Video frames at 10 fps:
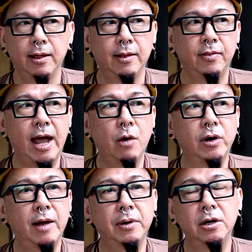There
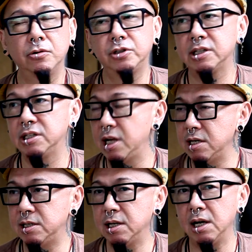would have been no
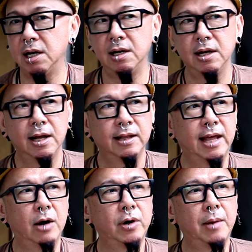Jacinta,
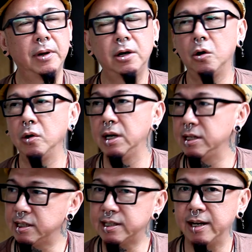there would have been no
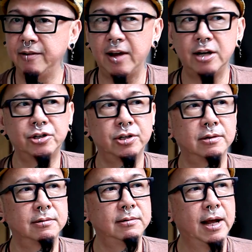Lizards
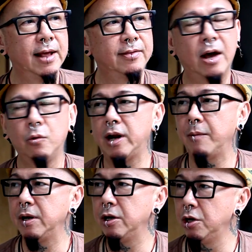Convention, there would
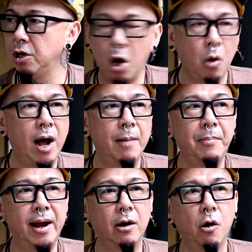have been no
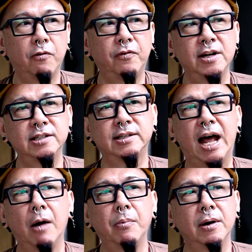Humpback Oak first
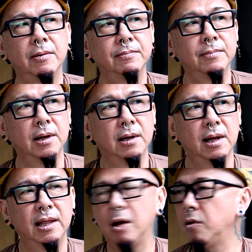album.
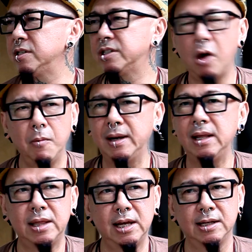There were so many
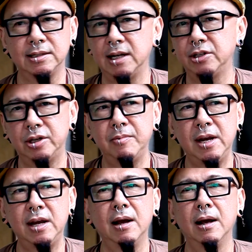things that
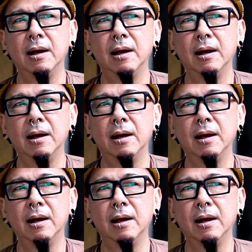Jimmy